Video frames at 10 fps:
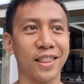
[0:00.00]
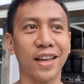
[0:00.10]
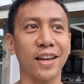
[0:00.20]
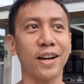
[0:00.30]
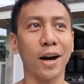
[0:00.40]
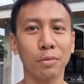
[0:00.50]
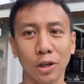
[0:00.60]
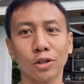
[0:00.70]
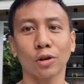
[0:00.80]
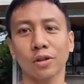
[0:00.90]
then I'm
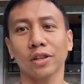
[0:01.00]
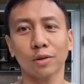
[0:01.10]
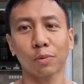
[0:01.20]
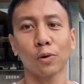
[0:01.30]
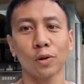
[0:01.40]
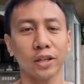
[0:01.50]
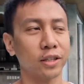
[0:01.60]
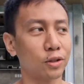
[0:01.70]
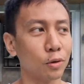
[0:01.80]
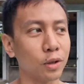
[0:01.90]
gonna turn this pool
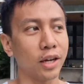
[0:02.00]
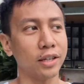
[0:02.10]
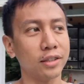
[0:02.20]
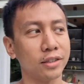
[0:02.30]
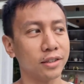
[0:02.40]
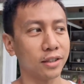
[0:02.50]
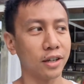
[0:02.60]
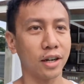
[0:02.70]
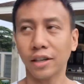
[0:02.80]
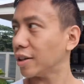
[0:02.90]
into like
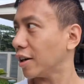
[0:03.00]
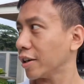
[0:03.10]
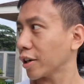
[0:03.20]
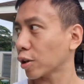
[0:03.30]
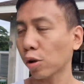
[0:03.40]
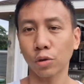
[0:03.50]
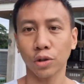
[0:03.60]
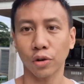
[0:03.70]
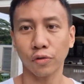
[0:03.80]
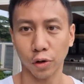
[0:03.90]
an
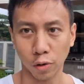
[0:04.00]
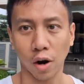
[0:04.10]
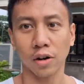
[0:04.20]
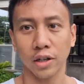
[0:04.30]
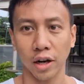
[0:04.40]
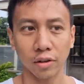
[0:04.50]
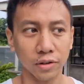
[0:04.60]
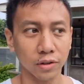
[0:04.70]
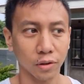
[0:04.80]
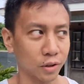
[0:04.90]
enclosure for
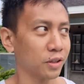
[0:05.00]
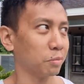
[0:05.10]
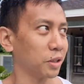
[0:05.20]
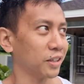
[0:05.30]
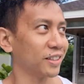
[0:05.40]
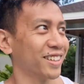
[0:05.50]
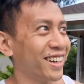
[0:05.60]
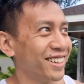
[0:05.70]
crocodiles or something.